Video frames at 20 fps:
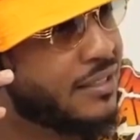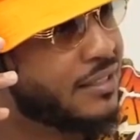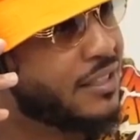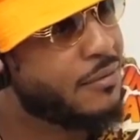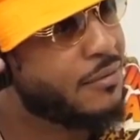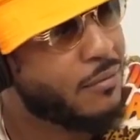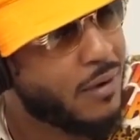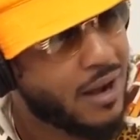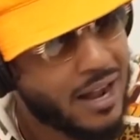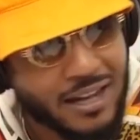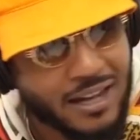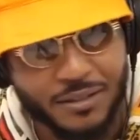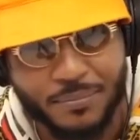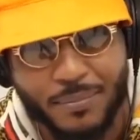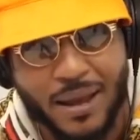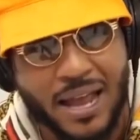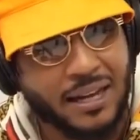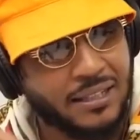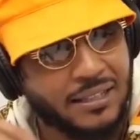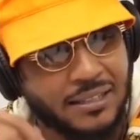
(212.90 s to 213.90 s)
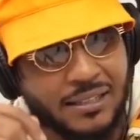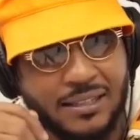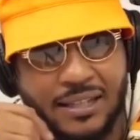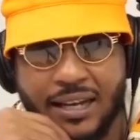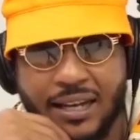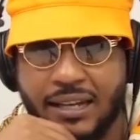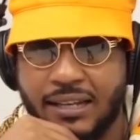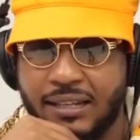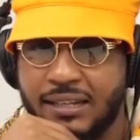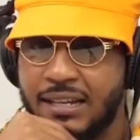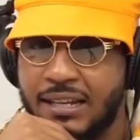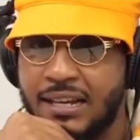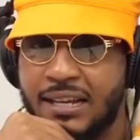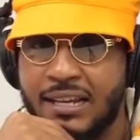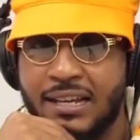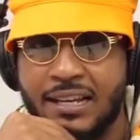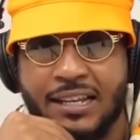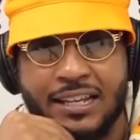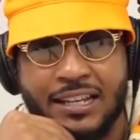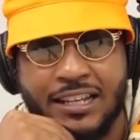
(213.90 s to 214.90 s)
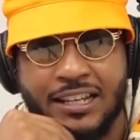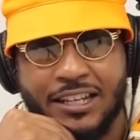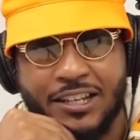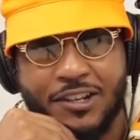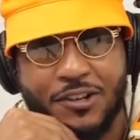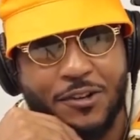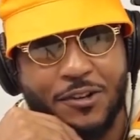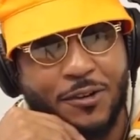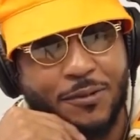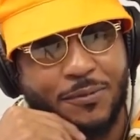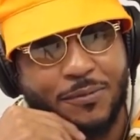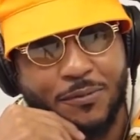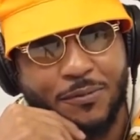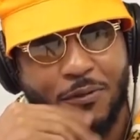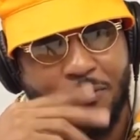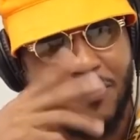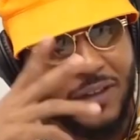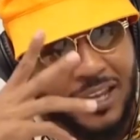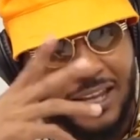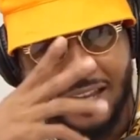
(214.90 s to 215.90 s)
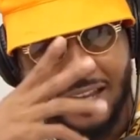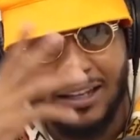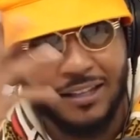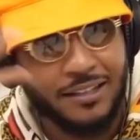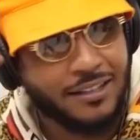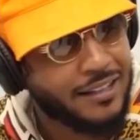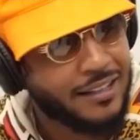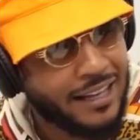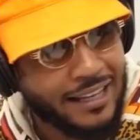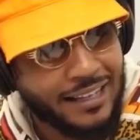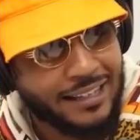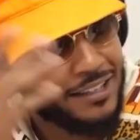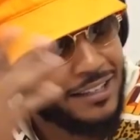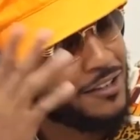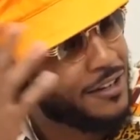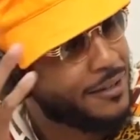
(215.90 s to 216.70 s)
Skip Wise back in the day. Fiend, like, you